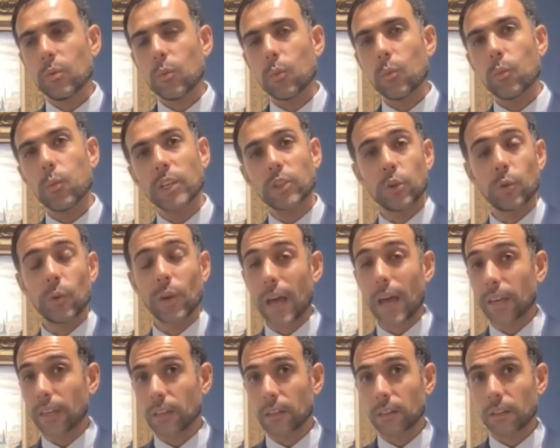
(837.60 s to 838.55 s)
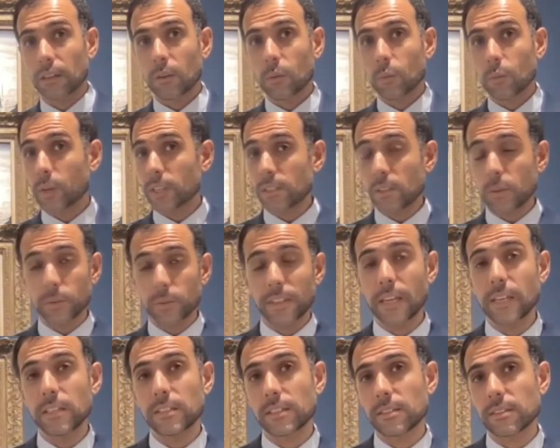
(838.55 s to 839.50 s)
what you like, what is your
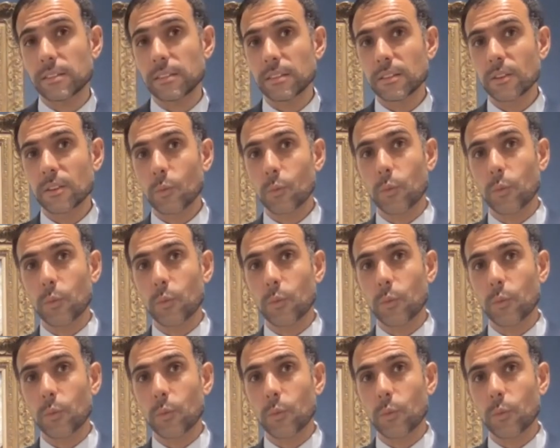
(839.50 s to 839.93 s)
taste,